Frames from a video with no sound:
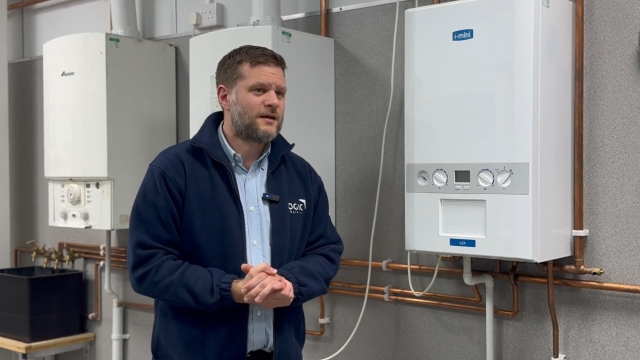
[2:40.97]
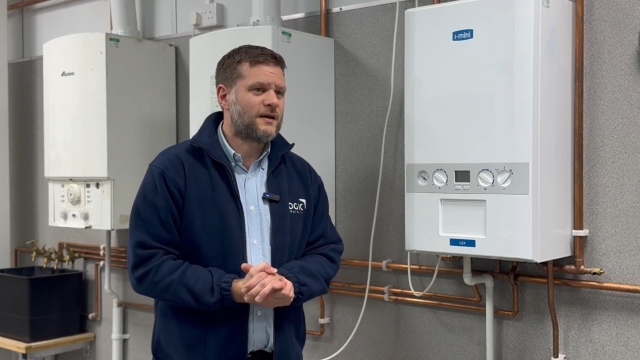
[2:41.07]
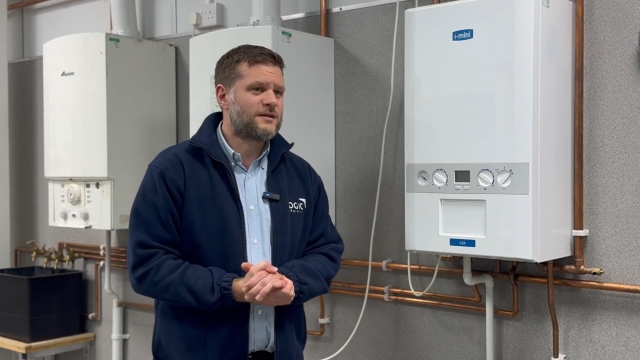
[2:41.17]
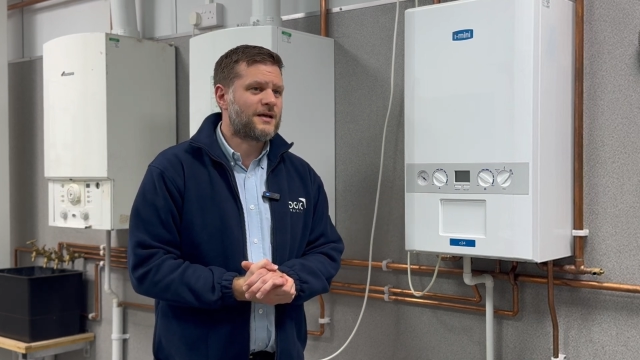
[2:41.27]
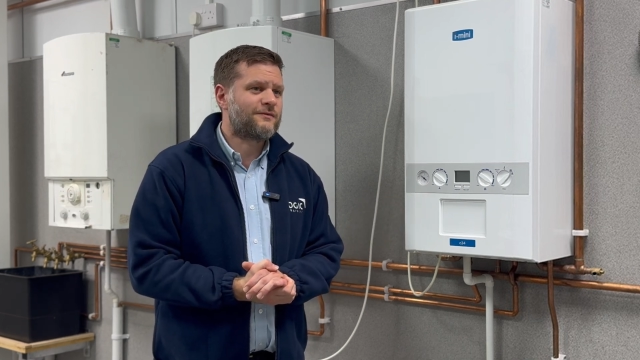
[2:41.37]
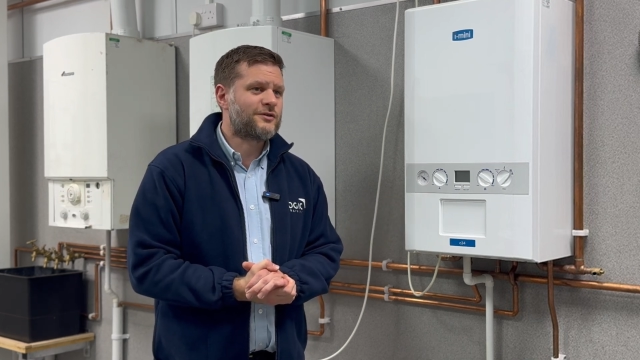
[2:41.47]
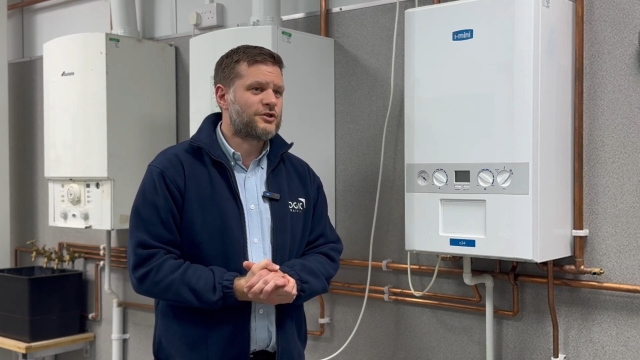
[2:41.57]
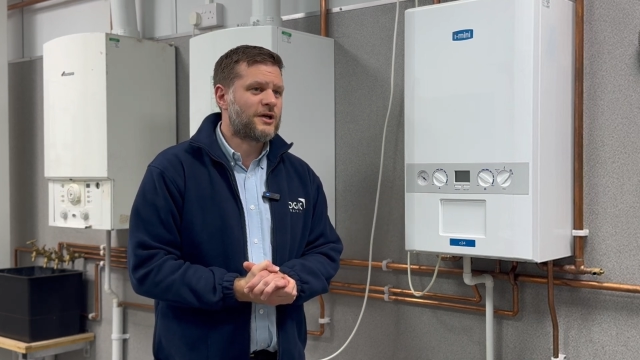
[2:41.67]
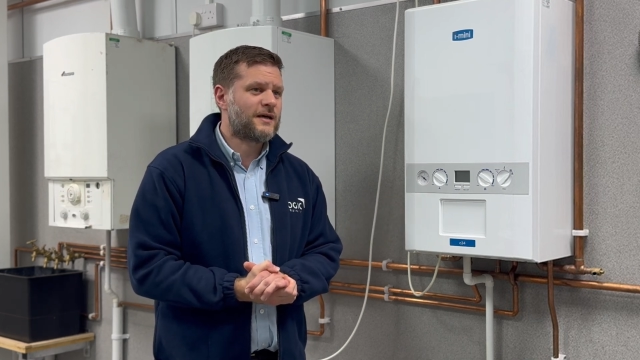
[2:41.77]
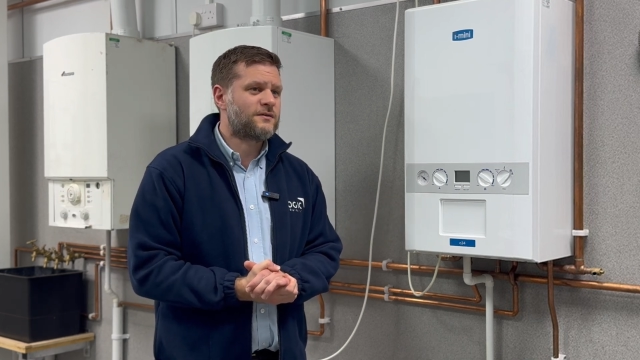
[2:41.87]
and to have a
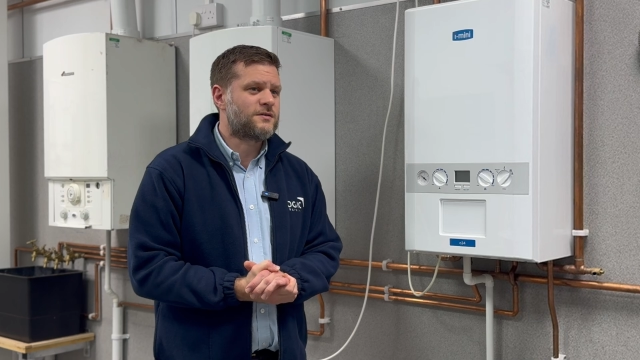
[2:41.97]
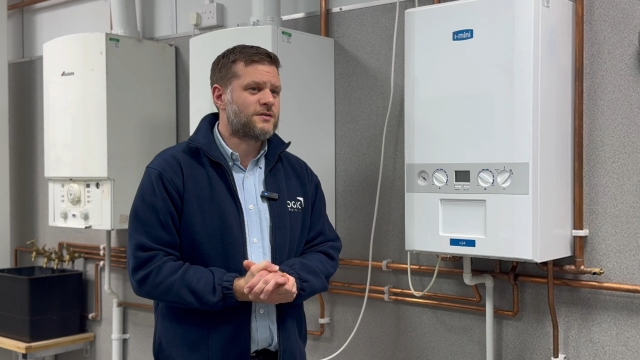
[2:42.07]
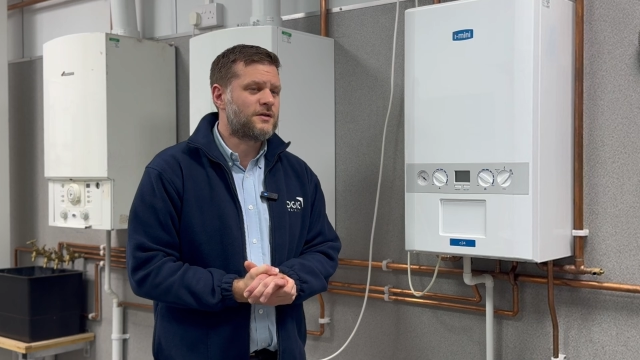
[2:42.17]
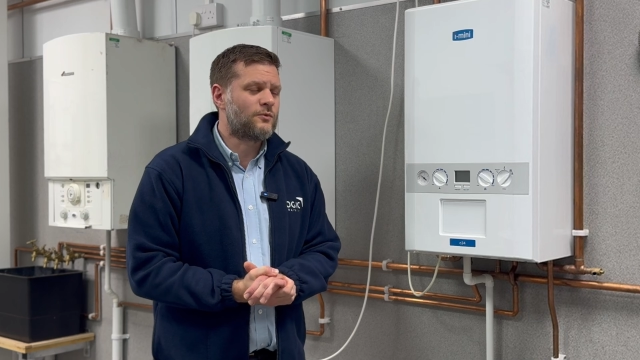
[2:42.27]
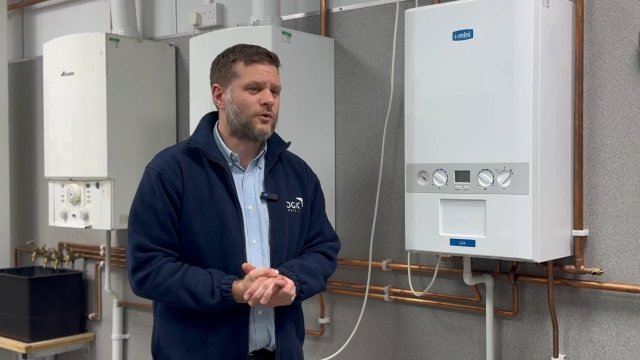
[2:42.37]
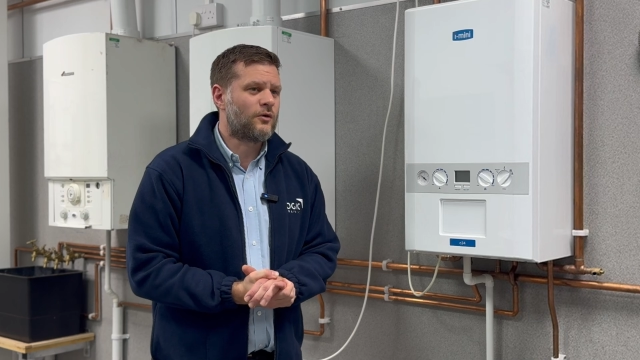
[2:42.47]
chat to see what